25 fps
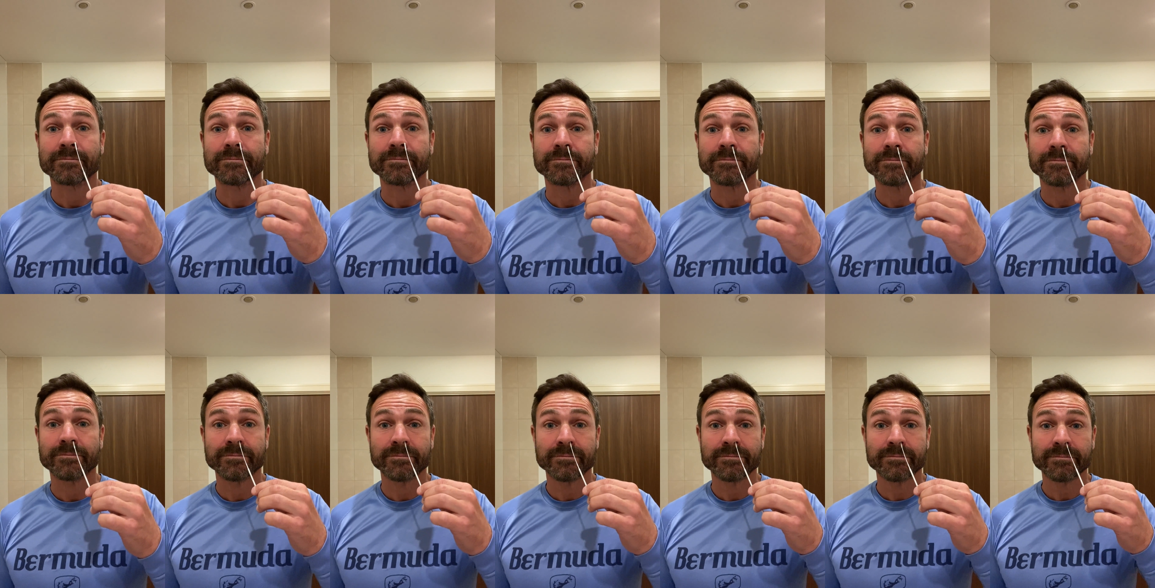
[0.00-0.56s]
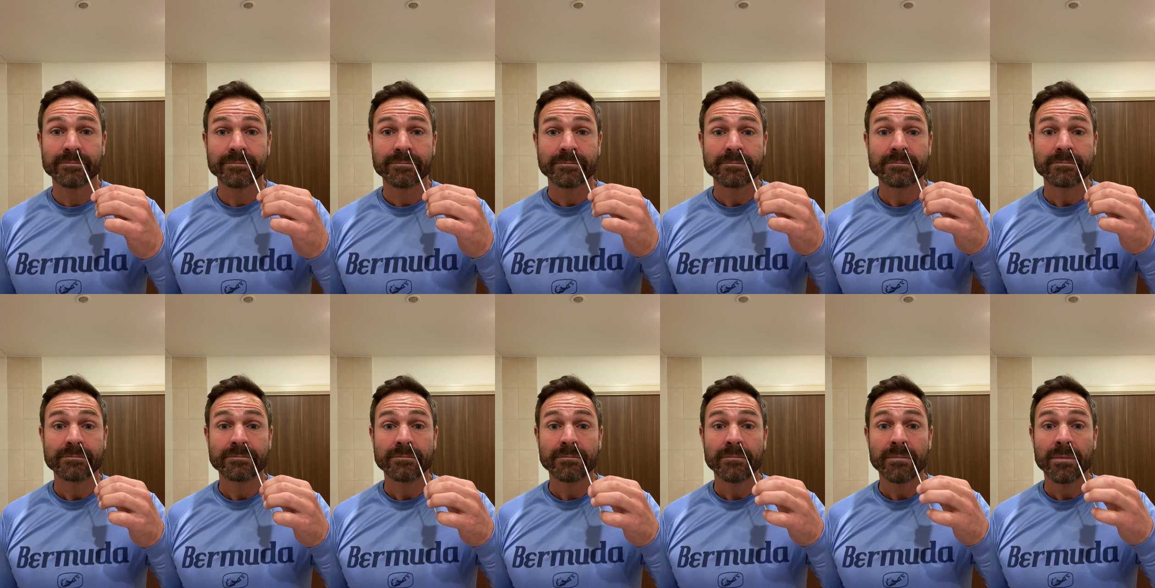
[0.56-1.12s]

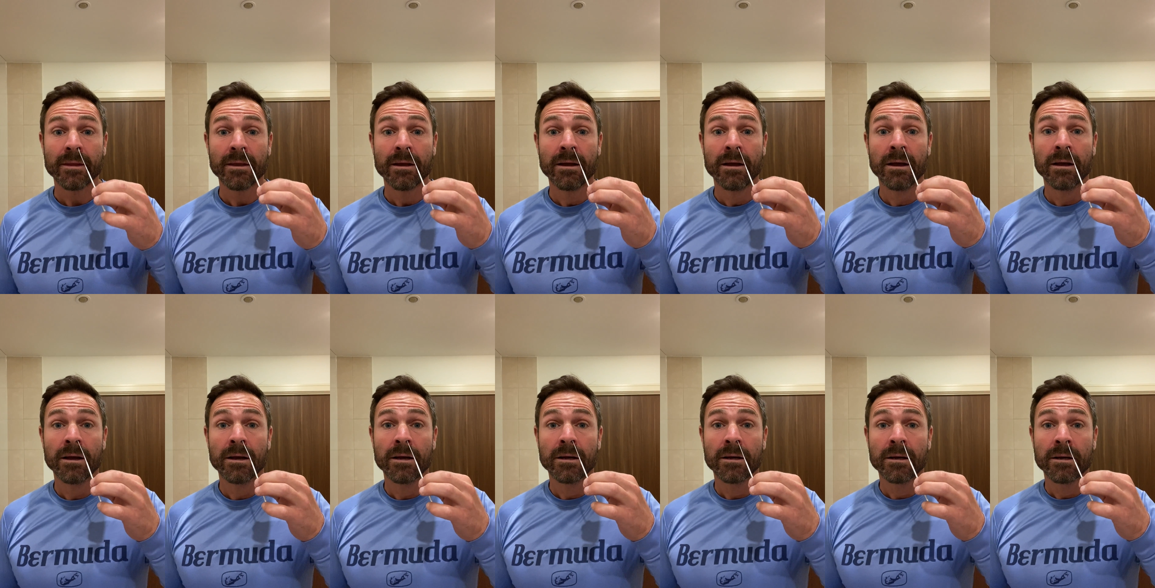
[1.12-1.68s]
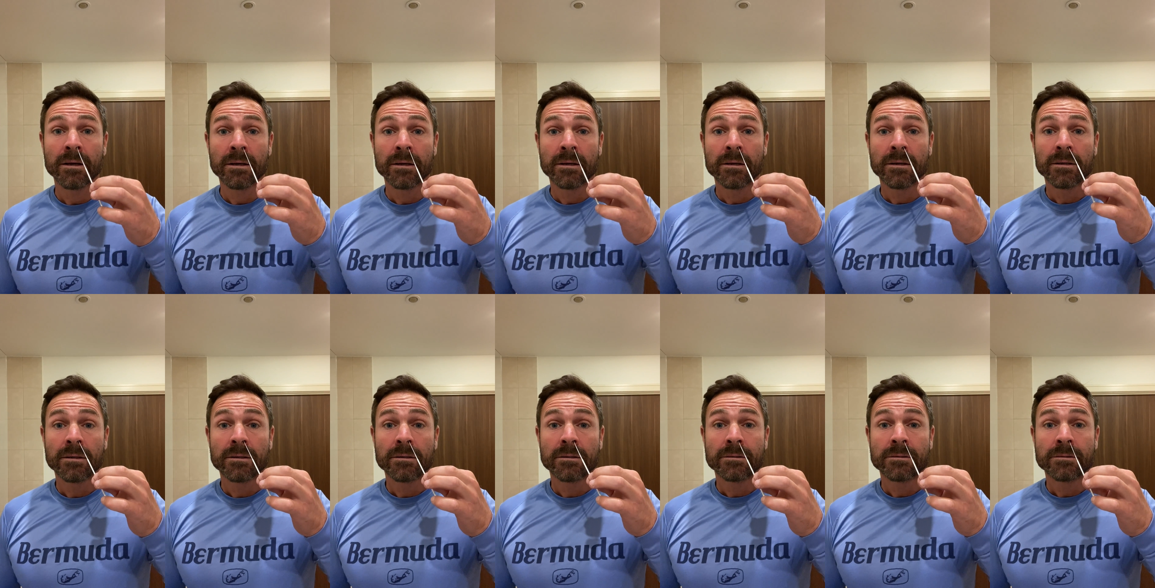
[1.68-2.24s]

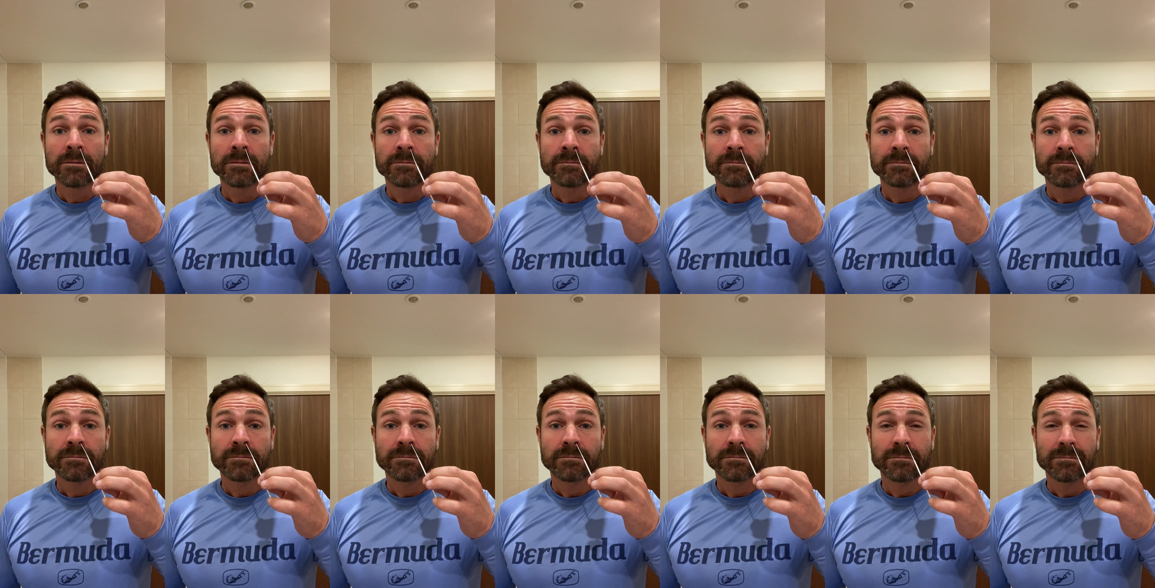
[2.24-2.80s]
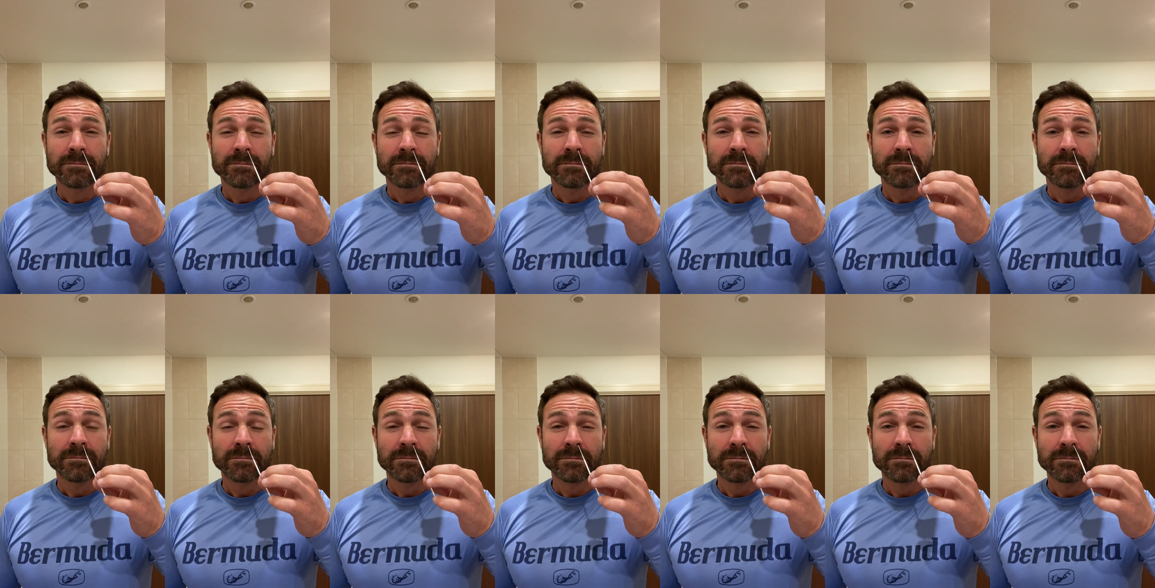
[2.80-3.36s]

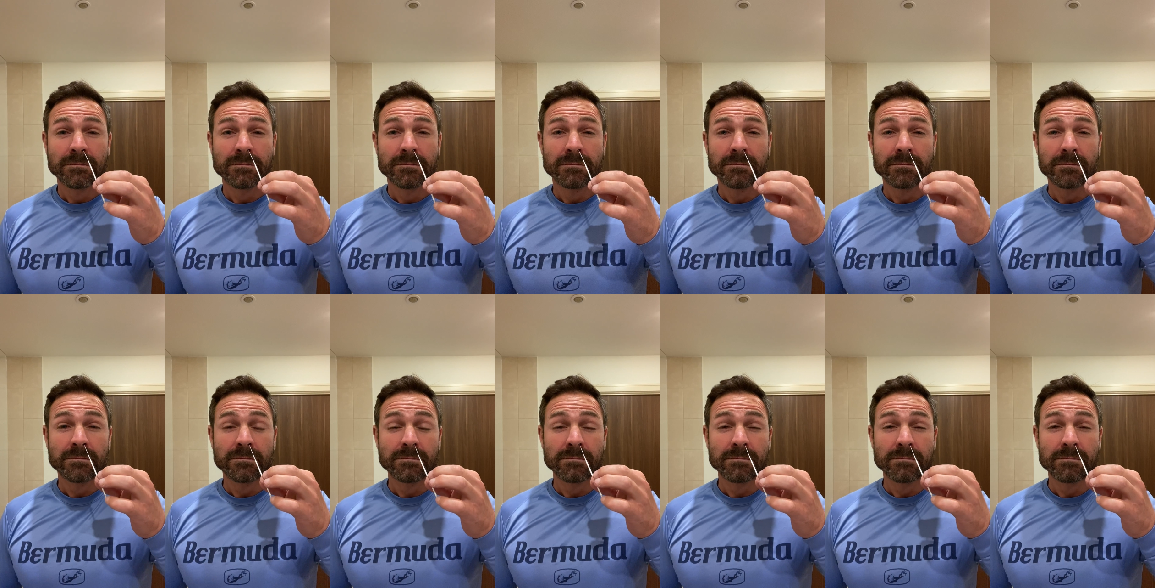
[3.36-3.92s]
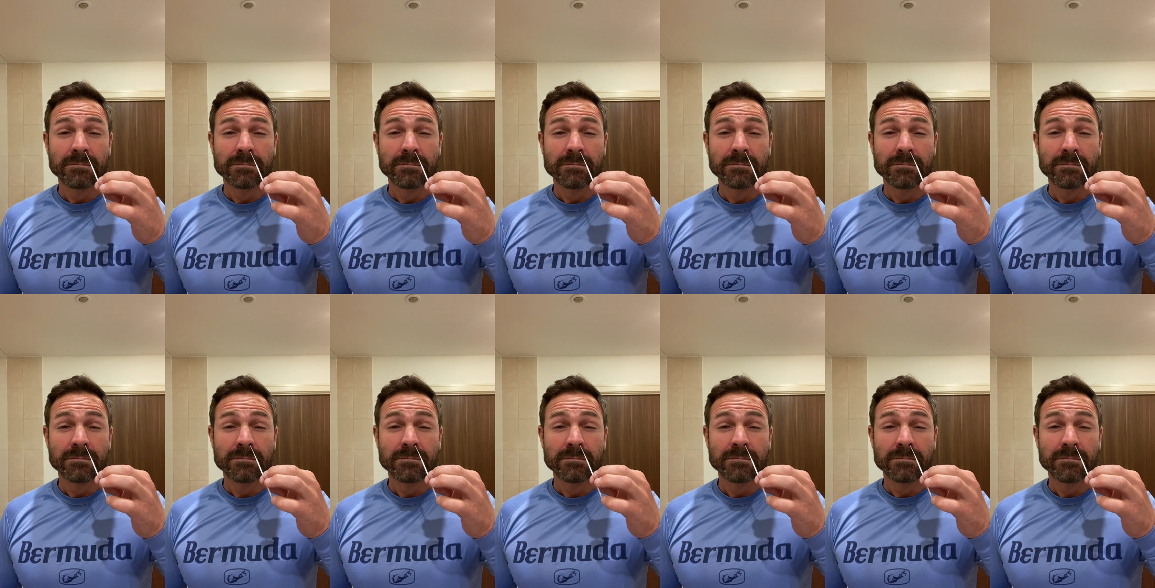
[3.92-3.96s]
(silence)